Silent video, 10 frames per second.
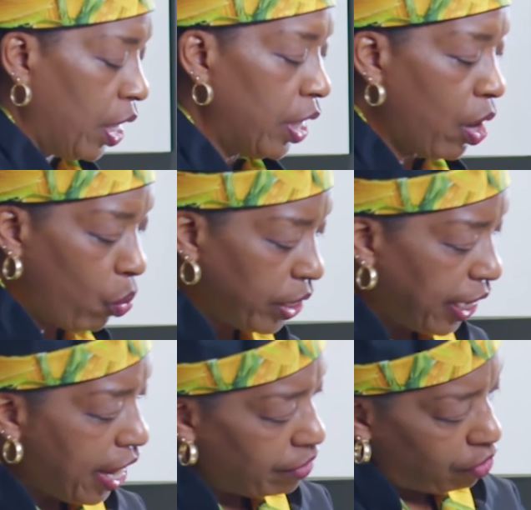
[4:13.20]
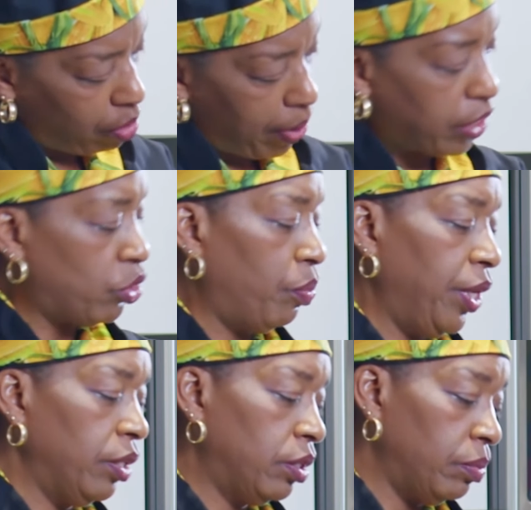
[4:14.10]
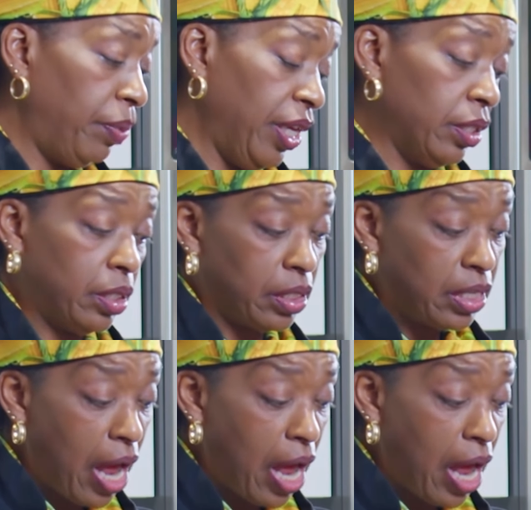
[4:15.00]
Now 1 can of garbanzo beans does